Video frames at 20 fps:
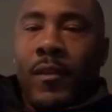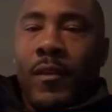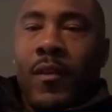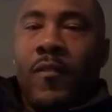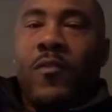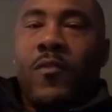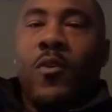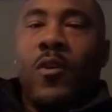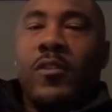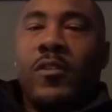
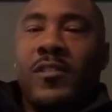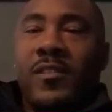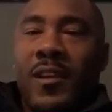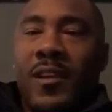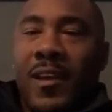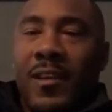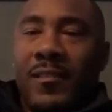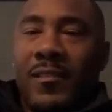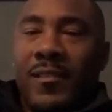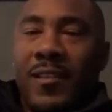Of course
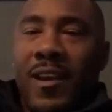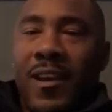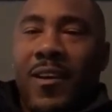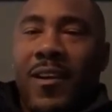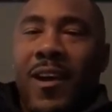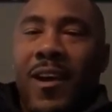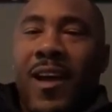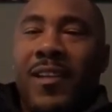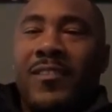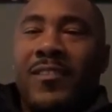not. I
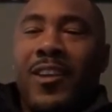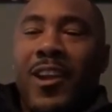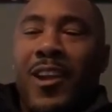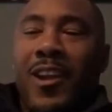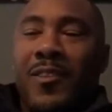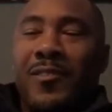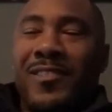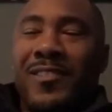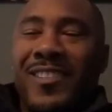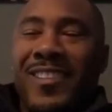thought
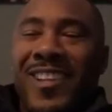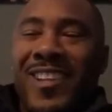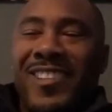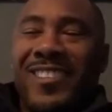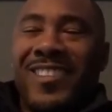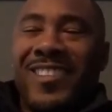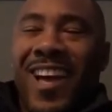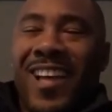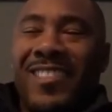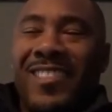I was the
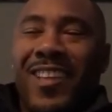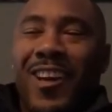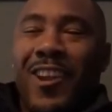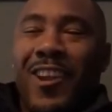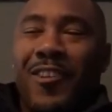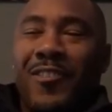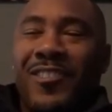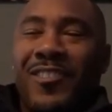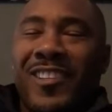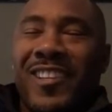next. I thought
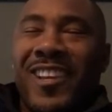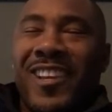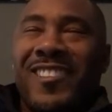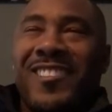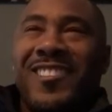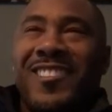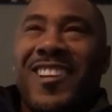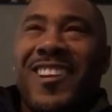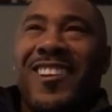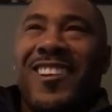I was the
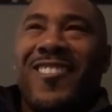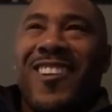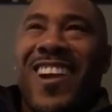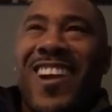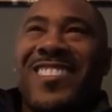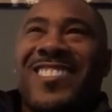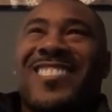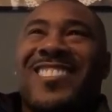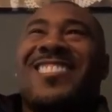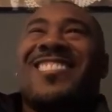next Jerry
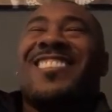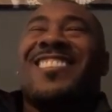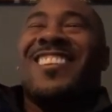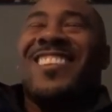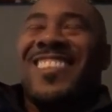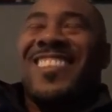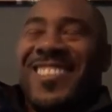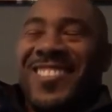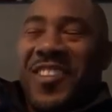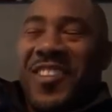Rice.
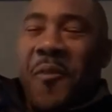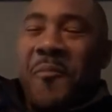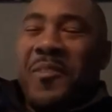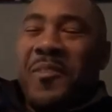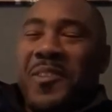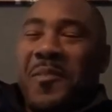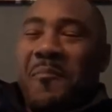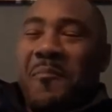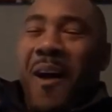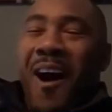Throw me
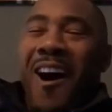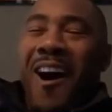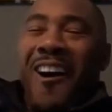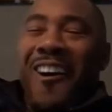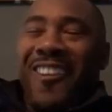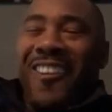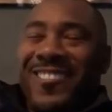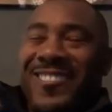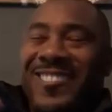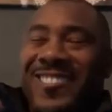the ball.